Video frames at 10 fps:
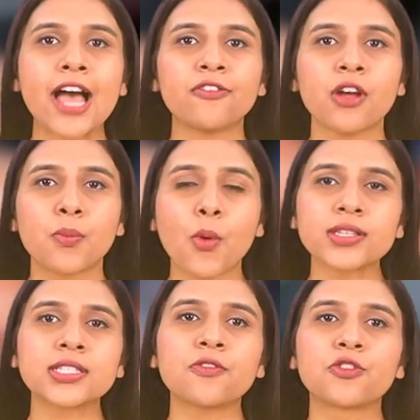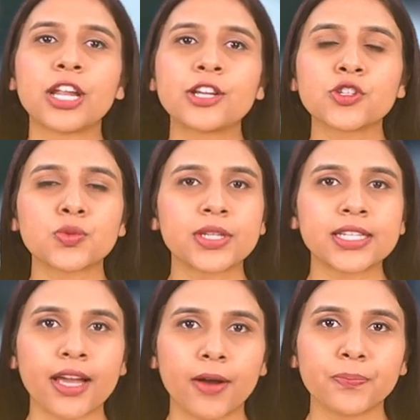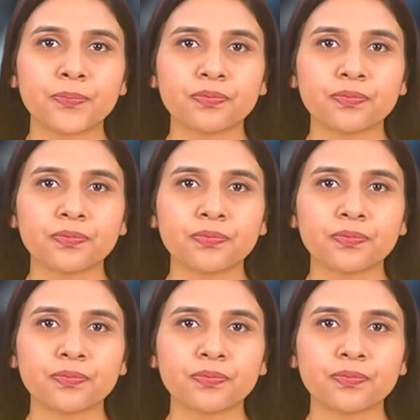have positive relations with India.